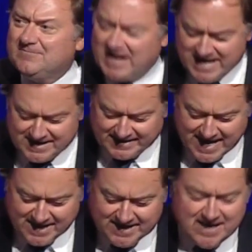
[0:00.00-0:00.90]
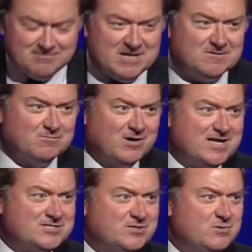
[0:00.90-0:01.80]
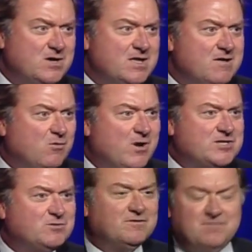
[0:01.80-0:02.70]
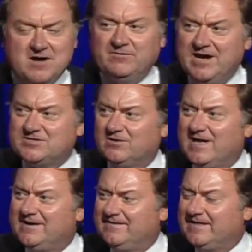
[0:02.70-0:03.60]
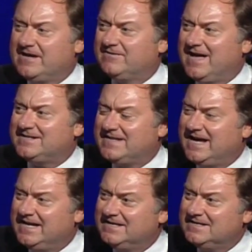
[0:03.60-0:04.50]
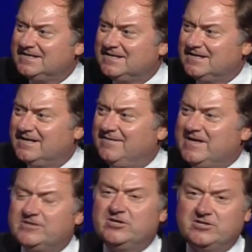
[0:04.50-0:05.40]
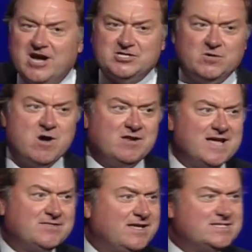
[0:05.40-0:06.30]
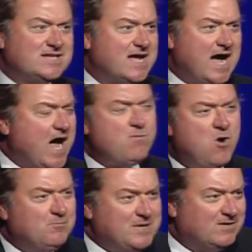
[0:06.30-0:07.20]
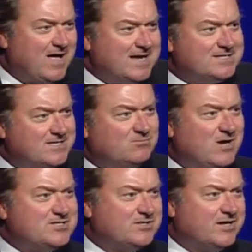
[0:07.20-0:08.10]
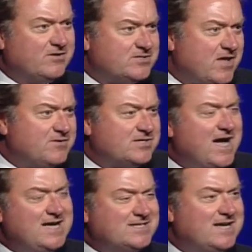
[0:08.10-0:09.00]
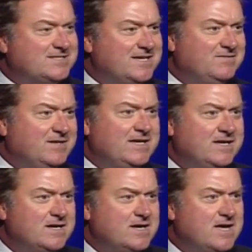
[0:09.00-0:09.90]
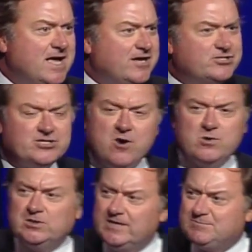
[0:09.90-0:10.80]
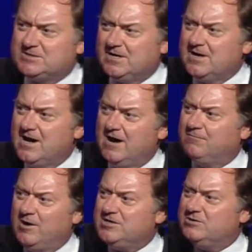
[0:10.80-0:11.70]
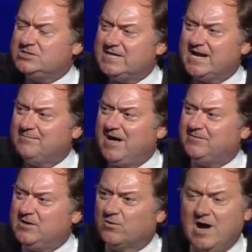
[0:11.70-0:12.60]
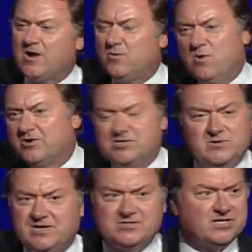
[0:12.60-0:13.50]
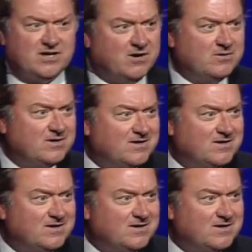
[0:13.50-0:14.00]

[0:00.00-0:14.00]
I had a candidate on Meet the Press who went to a fundraiser later that day. And the introduction went like this: I won't be like Tim Russert and those other guys on TV and show clips of what you said about the Iraq War 2 years ago.